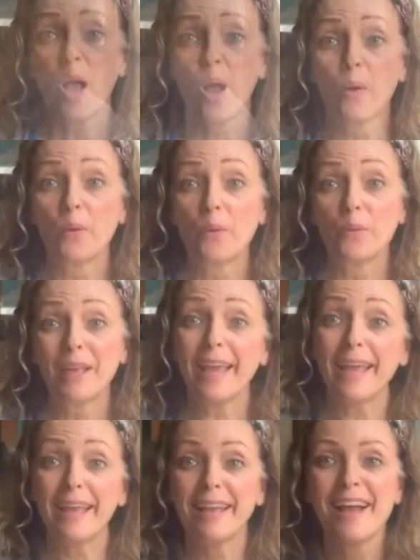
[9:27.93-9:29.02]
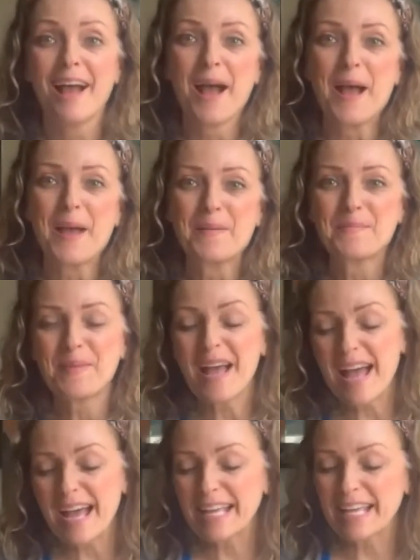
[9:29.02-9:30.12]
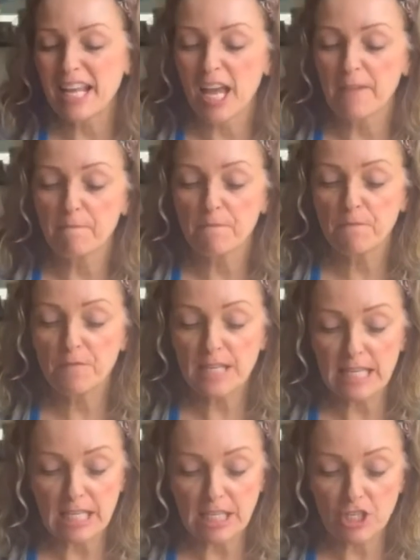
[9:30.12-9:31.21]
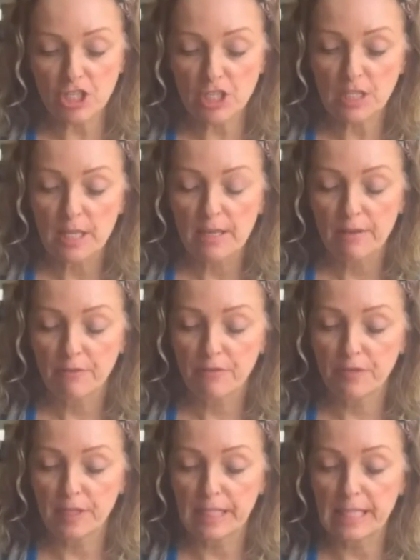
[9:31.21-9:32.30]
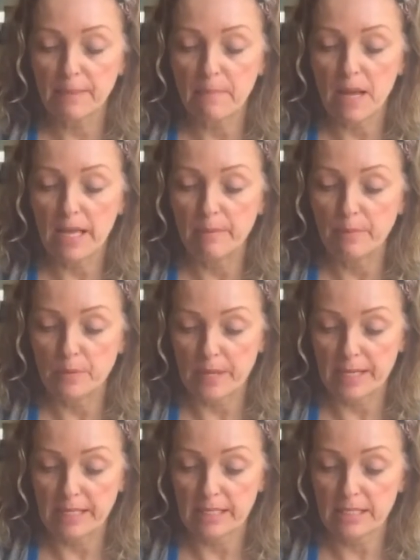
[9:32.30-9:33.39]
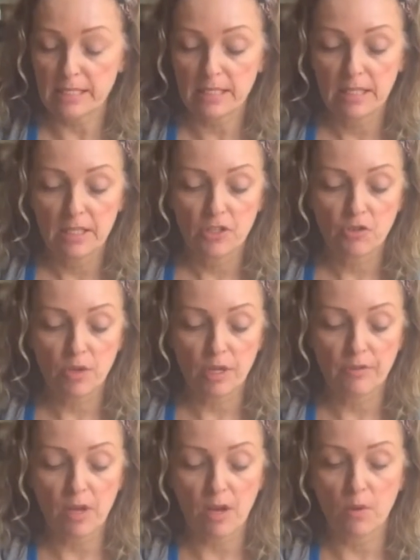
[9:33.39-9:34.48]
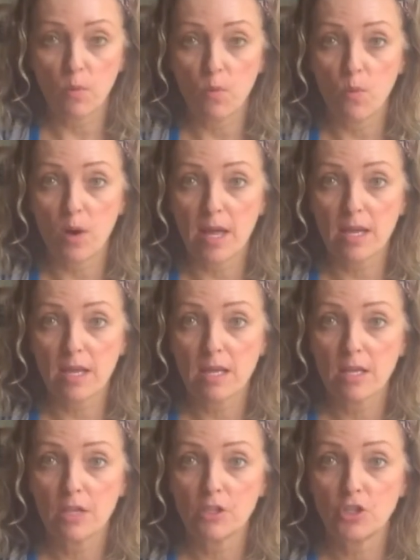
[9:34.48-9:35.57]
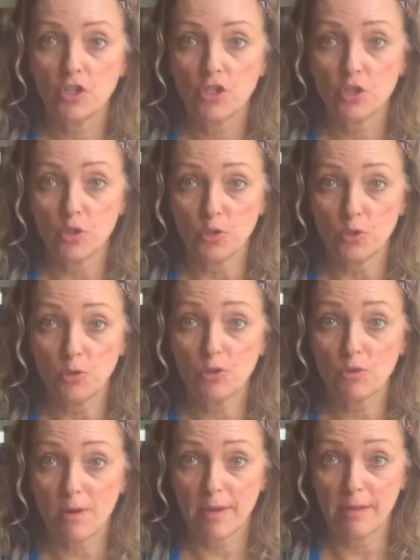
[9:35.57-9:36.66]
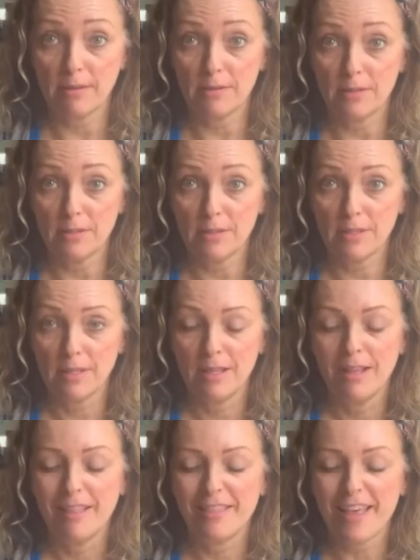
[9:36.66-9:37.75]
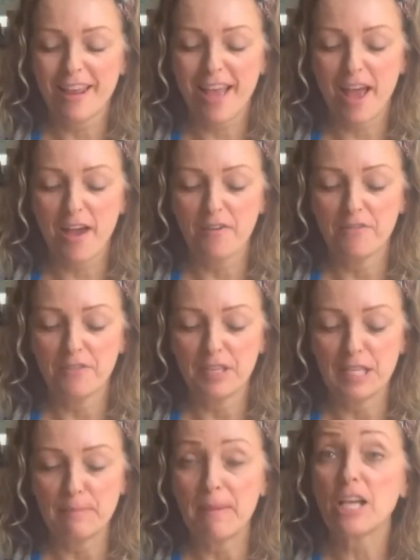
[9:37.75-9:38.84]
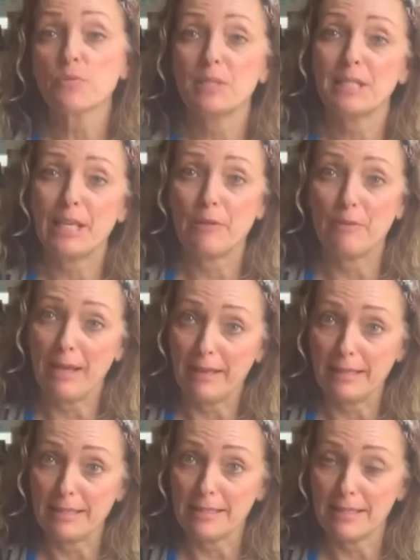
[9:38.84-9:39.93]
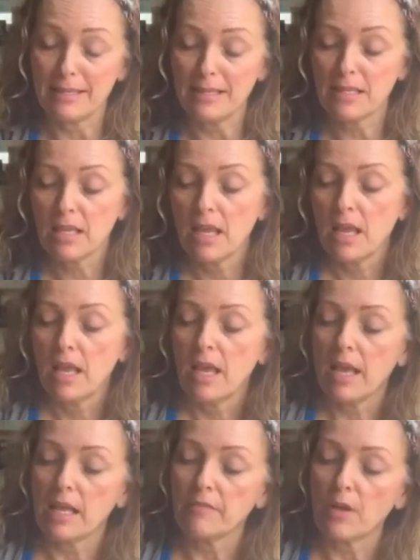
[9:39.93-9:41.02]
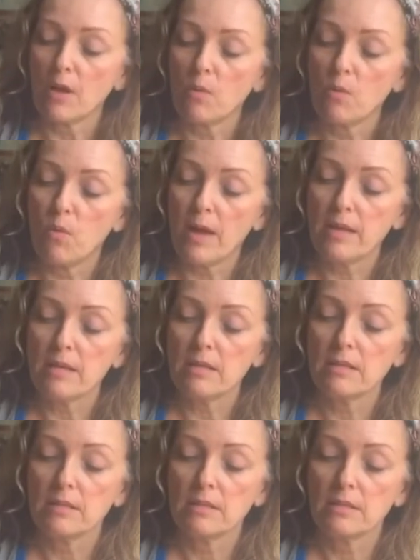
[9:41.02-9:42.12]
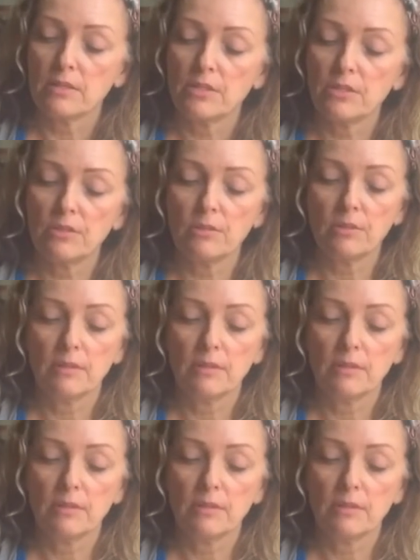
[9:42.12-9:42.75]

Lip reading: Okay, I'm back, and I'm finished filling my Bourekas. So I've got 1, 2 triangles that have the mashed potato and onions in it. And I've got 1, 2,